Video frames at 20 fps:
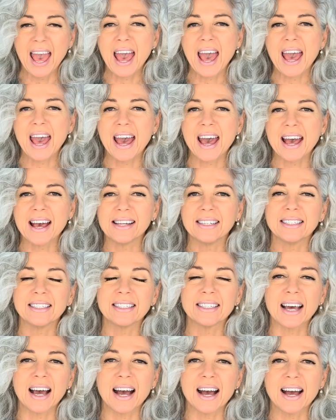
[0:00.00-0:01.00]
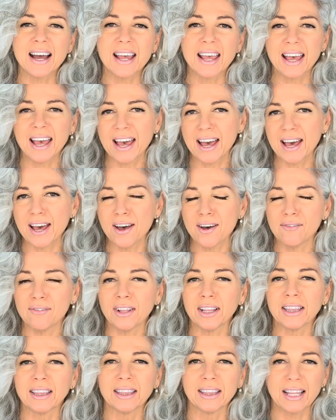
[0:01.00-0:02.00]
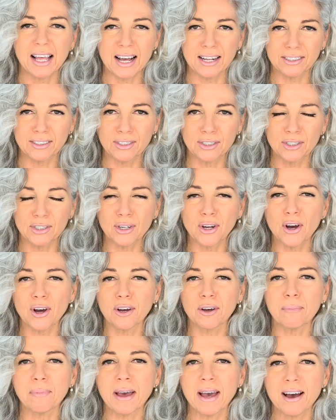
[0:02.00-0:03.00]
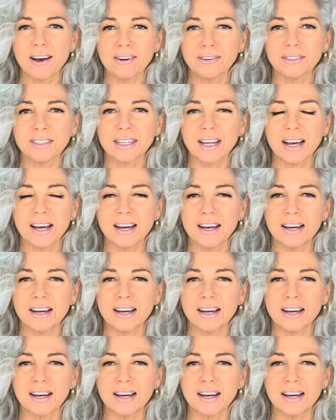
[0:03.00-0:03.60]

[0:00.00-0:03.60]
and I have lots to talk about.